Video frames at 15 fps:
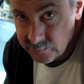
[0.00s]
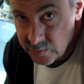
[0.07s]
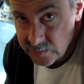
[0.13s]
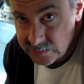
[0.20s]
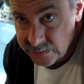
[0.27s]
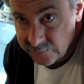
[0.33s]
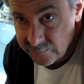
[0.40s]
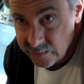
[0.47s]

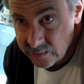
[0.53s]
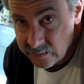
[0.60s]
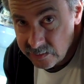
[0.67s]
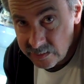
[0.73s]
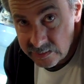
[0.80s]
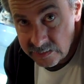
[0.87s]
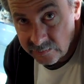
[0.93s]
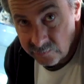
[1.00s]
Most of it
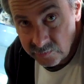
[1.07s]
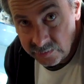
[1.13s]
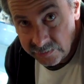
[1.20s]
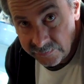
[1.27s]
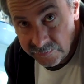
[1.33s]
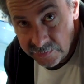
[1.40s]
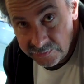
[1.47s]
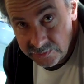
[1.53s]
isn't really
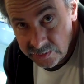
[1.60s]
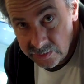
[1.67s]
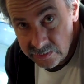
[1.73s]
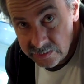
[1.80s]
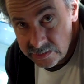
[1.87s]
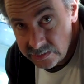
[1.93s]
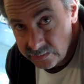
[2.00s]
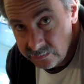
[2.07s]

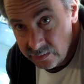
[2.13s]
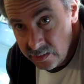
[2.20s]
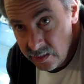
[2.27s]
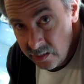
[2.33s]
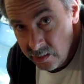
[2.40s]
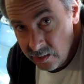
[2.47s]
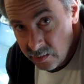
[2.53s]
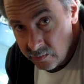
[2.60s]
filtered. It's
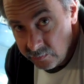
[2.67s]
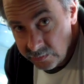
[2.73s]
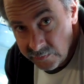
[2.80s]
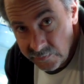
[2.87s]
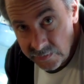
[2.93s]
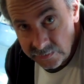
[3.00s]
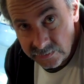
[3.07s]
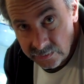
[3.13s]
only
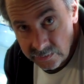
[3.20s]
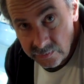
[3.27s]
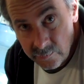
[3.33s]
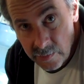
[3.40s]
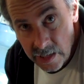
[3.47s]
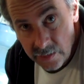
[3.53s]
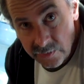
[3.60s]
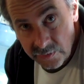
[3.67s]
filtered
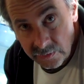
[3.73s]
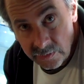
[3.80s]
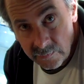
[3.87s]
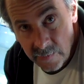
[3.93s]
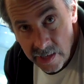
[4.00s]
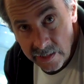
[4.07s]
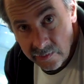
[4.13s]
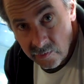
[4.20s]
about 30
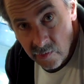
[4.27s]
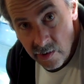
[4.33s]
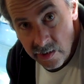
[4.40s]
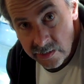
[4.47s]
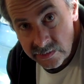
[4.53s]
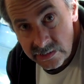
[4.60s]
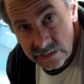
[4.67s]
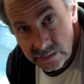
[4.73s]

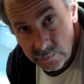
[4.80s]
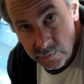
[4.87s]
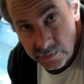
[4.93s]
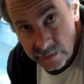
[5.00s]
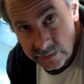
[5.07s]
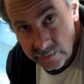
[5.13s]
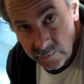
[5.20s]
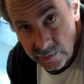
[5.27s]
microns just to
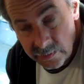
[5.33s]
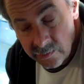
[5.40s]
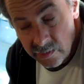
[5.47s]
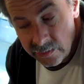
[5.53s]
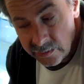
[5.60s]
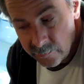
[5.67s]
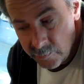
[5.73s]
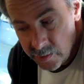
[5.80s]
protect the meter
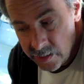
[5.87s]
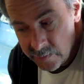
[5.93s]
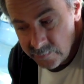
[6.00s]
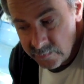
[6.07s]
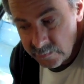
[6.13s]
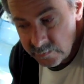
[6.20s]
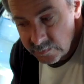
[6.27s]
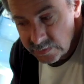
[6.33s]
on the pump.
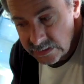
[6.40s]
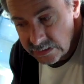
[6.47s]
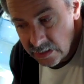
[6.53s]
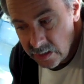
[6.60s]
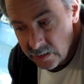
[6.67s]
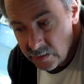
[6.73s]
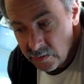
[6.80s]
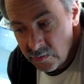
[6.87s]

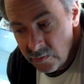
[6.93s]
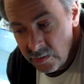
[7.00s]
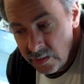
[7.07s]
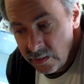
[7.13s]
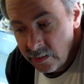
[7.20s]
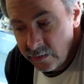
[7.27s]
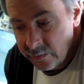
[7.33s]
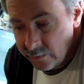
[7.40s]
So
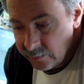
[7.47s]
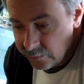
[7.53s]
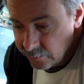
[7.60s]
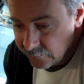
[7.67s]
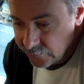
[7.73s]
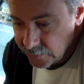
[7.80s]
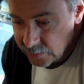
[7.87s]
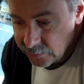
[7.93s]
you're
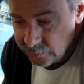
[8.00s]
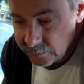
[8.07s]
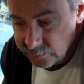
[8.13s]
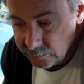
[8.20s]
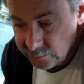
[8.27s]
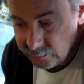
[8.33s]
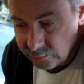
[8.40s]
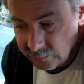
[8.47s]

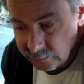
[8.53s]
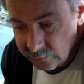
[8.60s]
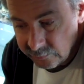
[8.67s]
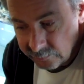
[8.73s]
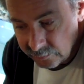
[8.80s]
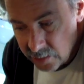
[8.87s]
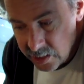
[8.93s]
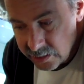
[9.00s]
very
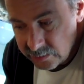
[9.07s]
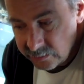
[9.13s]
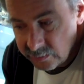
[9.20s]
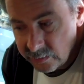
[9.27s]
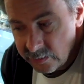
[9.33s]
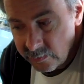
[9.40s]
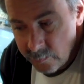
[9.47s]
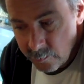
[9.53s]

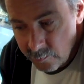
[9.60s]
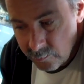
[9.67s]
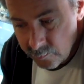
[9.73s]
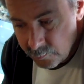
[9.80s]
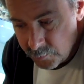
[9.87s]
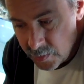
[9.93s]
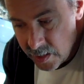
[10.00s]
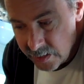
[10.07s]
likely,
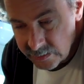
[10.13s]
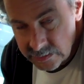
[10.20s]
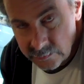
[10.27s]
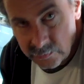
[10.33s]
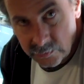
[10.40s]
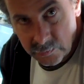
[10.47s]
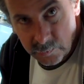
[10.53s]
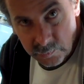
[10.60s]

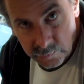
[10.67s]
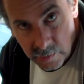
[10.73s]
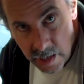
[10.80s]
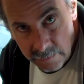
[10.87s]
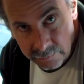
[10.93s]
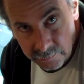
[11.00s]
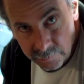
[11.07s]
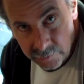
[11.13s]
possible,
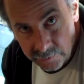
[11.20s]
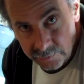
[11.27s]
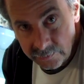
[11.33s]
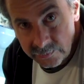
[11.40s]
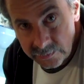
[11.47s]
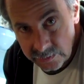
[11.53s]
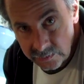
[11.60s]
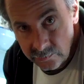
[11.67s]
probable
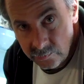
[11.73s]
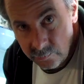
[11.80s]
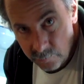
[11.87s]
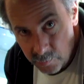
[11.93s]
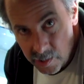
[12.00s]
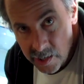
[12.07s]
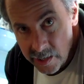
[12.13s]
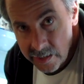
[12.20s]
to
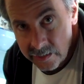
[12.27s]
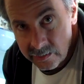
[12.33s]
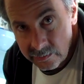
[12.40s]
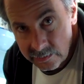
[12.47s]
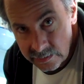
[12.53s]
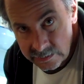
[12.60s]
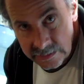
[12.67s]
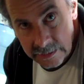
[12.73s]
buy
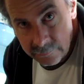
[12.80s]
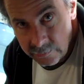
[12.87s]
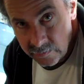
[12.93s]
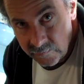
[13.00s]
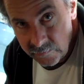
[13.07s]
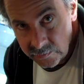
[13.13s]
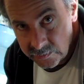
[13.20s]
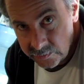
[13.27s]
contaminated
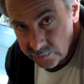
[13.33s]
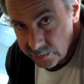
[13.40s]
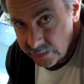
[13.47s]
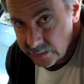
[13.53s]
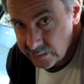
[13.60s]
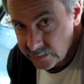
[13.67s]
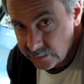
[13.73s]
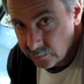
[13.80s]
fuel that
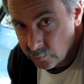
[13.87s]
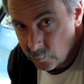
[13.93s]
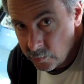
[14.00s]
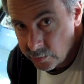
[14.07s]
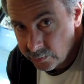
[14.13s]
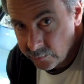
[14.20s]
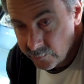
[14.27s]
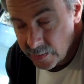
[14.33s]
has dirt,
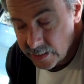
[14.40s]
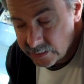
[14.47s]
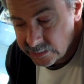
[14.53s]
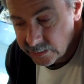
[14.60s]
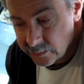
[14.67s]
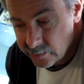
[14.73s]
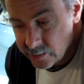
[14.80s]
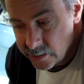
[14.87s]
water,
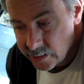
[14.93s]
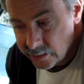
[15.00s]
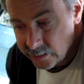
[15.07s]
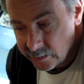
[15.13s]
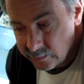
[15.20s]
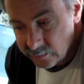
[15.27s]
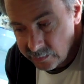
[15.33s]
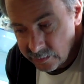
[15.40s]
bacteria in it.